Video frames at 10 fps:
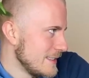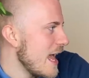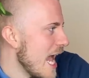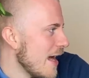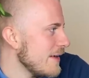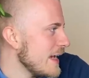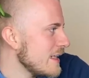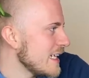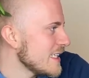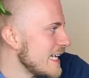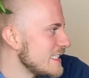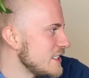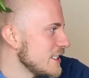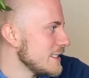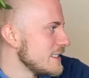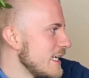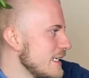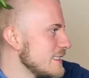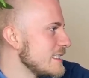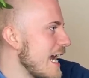Ariella Lester
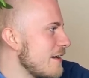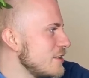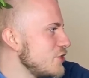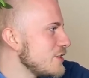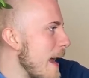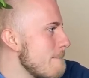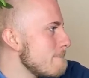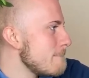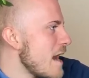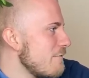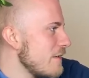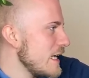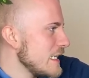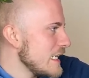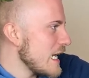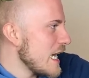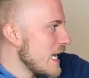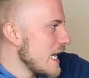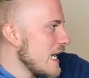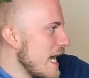says, how did you get Muffin?
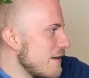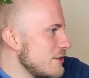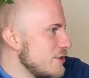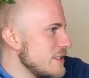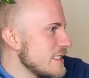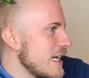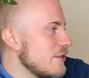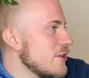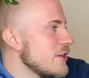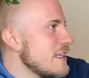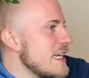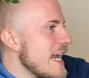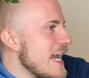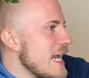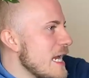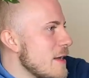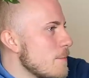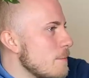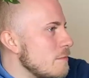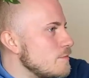How did you decide on her
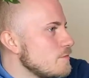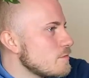name?